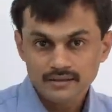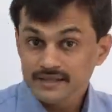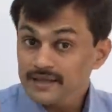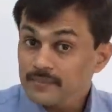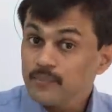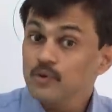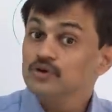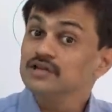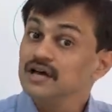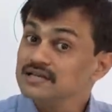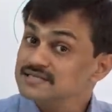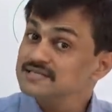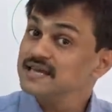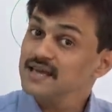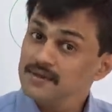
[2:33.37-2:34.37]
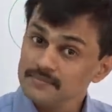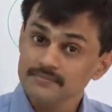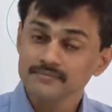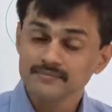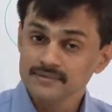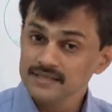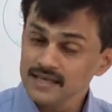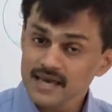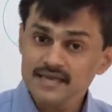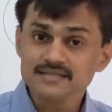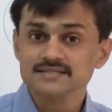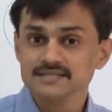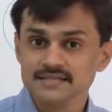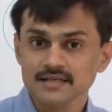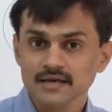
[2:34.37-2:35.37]
They both are same,
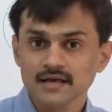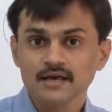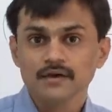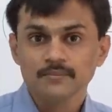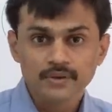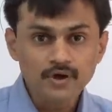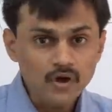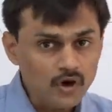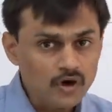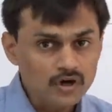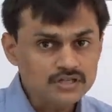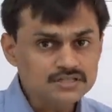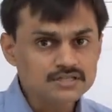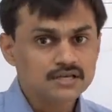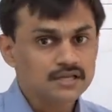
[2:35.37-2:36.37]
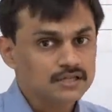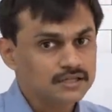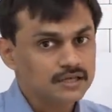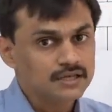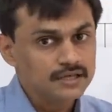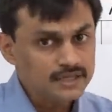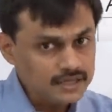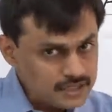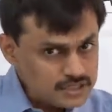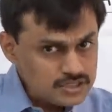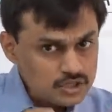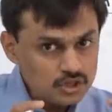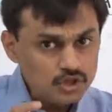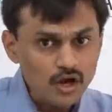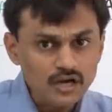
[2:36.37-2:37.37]
yes, because it
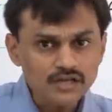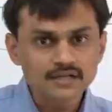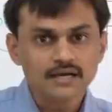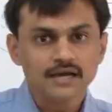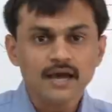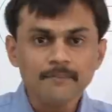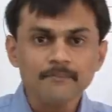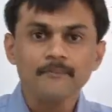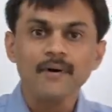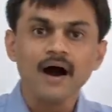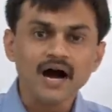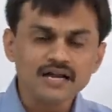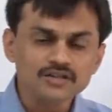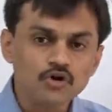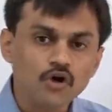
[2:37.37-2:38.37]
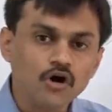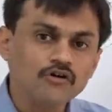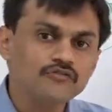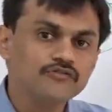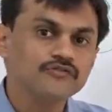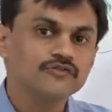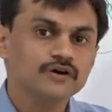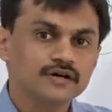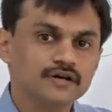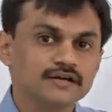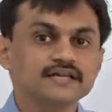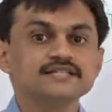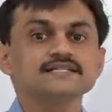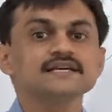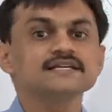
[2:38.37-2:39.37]
is not a path of
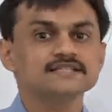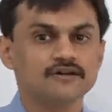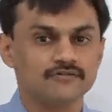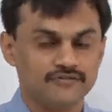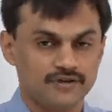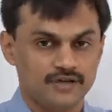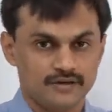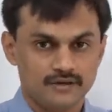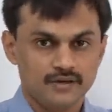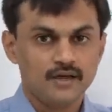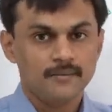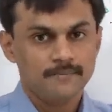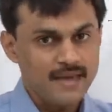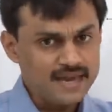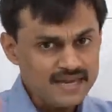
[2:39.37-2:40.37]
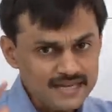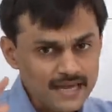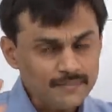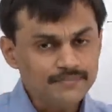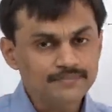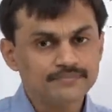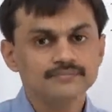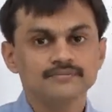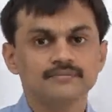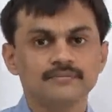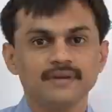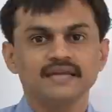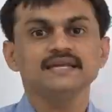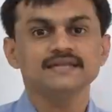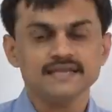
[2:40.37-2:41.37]
reaching somewhere. Many times
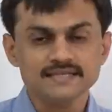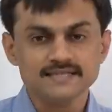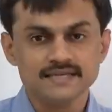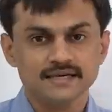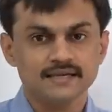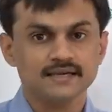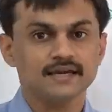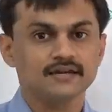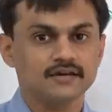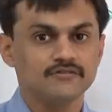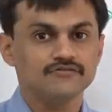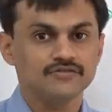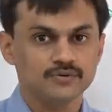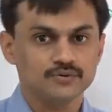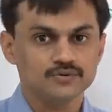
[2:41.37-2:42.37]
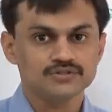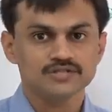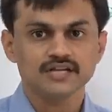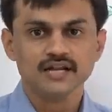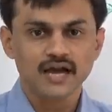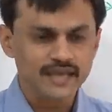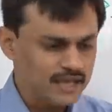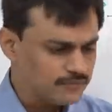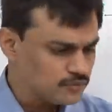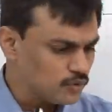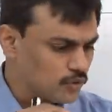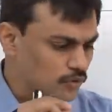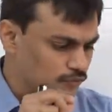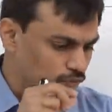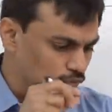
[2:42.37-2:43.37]
many test taker get confused that I have to
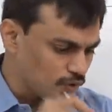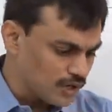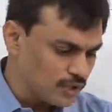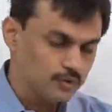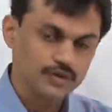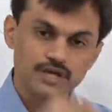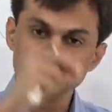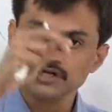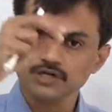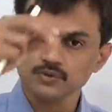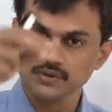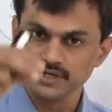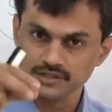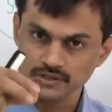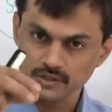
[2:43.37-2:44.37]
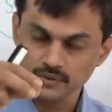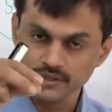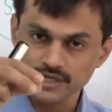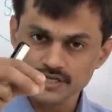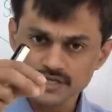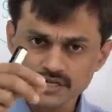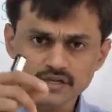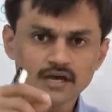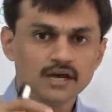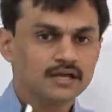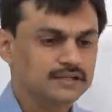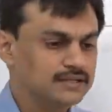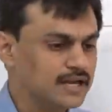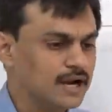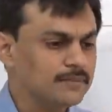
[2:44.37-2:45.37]
go from one location to another location.
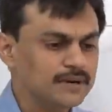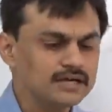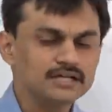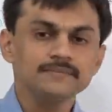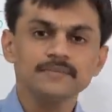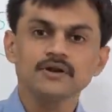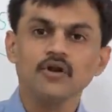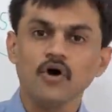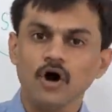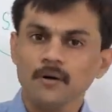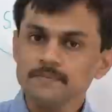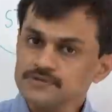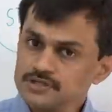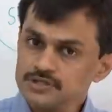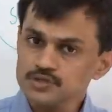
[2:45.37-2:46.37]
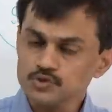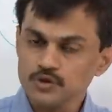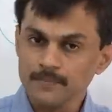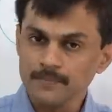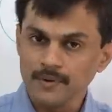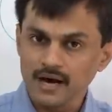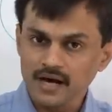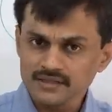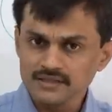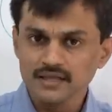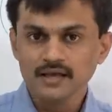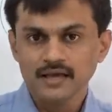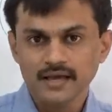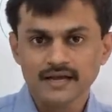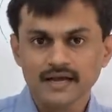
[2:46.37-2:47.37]
There are multiple options to a path
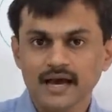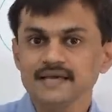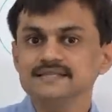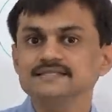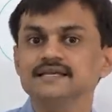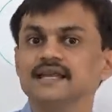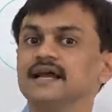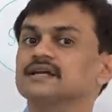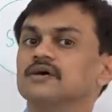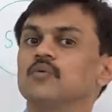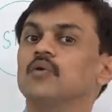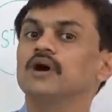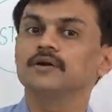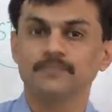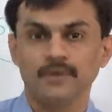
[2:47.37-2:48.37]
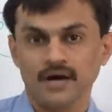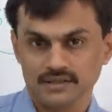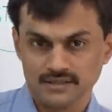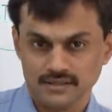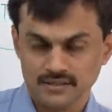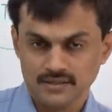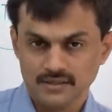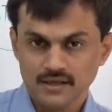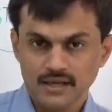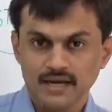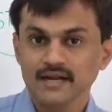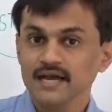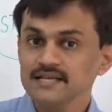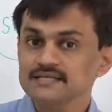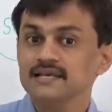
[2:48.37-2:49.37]
and I select a one path
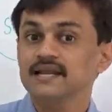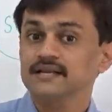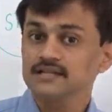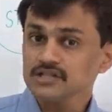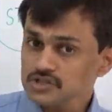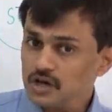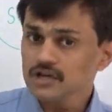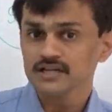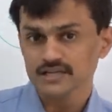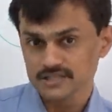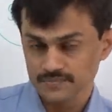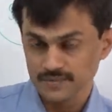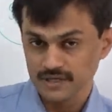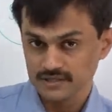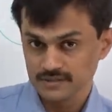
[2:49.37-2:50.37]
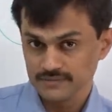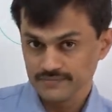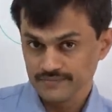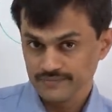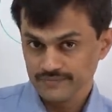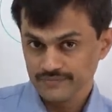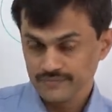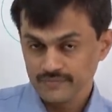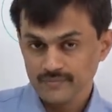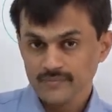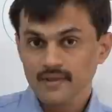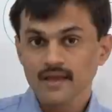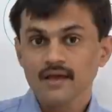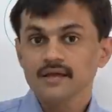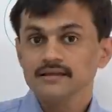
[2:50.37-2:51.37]
and I select the shortest path.
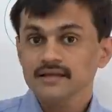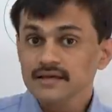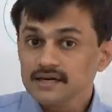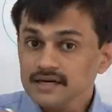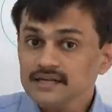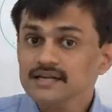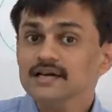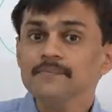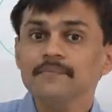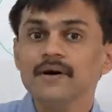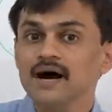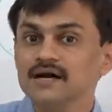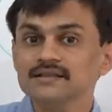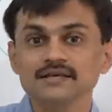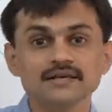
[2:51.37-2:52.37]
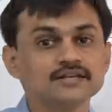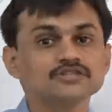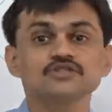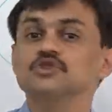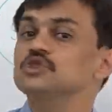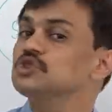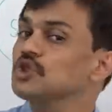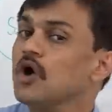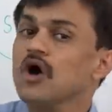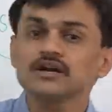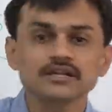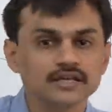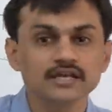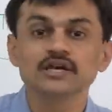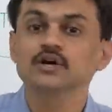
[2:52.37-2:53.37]
The critical path is
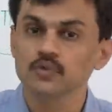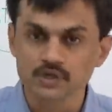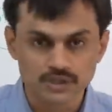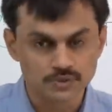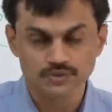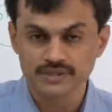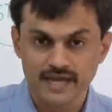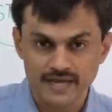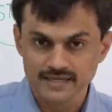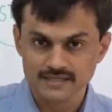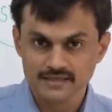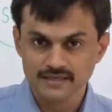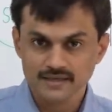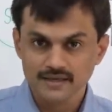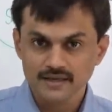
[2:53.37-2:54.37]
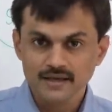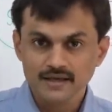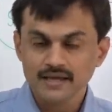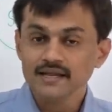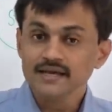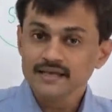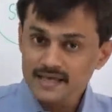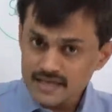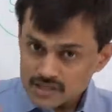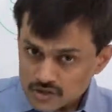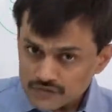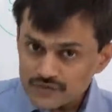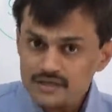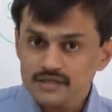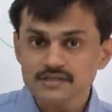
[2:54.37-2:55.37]
not equal to that. In a case
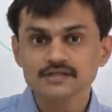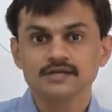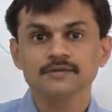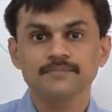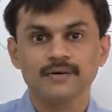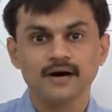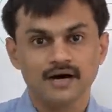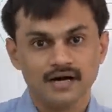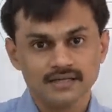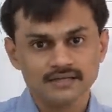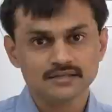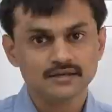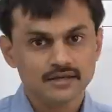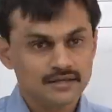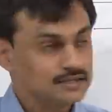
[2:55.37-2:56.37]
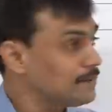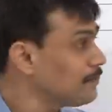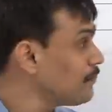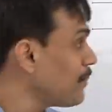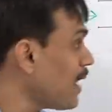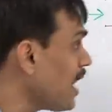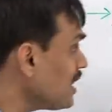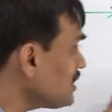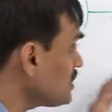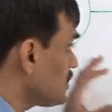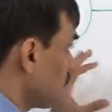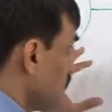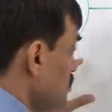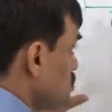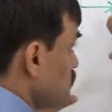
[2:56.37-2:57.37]
of a critical path, the
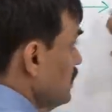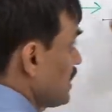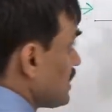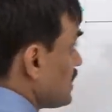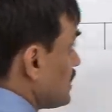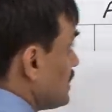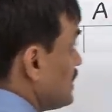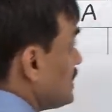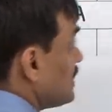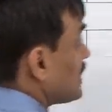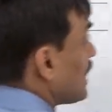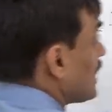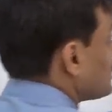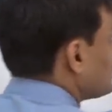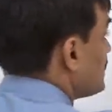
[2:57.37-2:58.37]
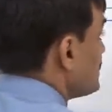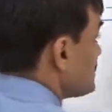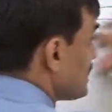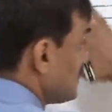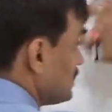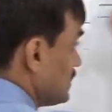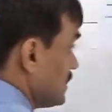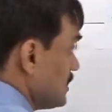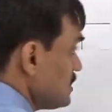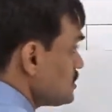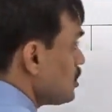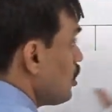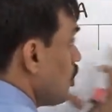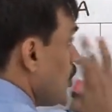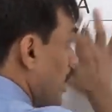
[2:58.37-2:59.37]
path which we are creating like this and
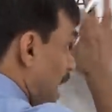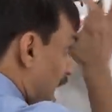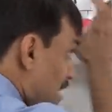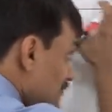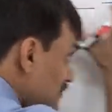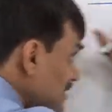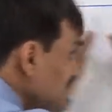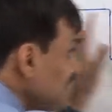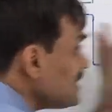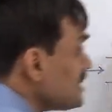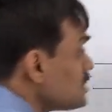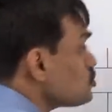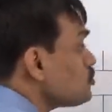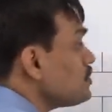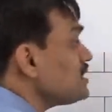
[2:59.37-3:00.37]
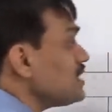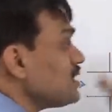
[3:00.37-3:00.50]
this, everything needs to be